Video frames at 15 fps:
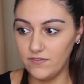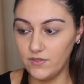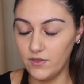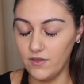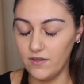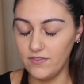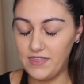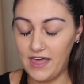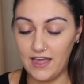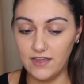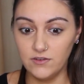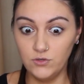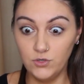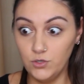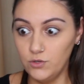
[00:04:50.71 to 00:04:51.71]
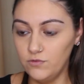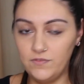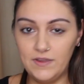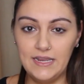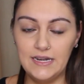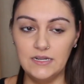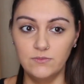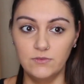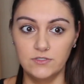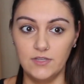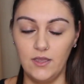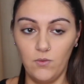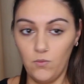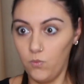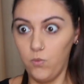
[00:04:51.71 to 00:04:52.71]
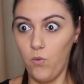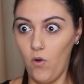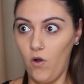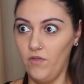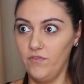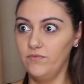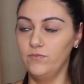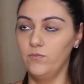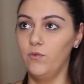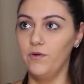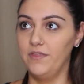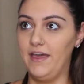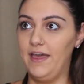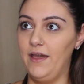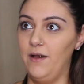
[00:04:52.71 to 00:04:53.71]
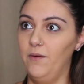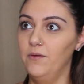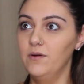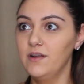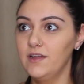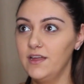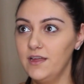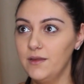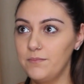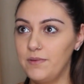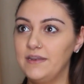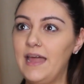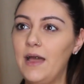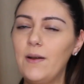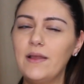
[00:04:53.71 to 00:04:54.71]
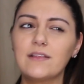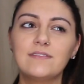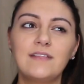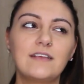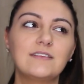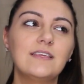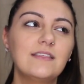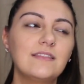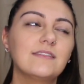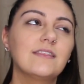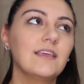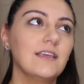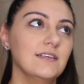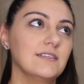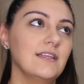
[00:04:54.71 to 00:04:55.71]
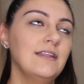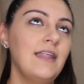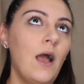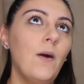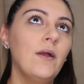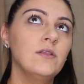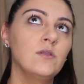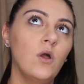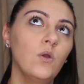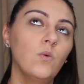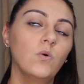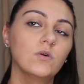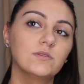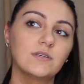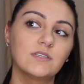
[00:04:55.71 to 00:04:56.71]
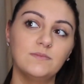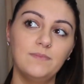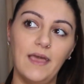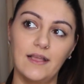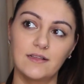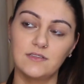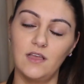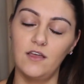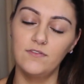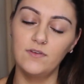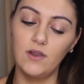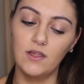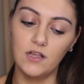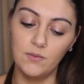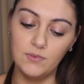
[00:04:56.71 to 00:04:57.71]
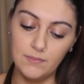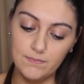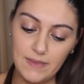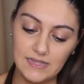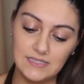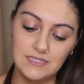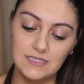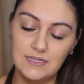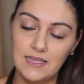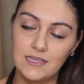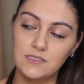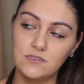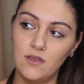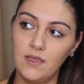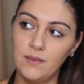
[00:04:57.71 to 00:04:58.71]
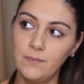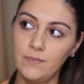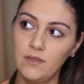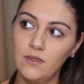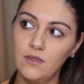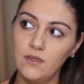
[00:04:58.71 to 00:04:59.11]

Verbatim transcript: That that new feeling was like, what, what the hell? But now I, that's the thing is, now I know what to expect. I feel like I'll be better the next time.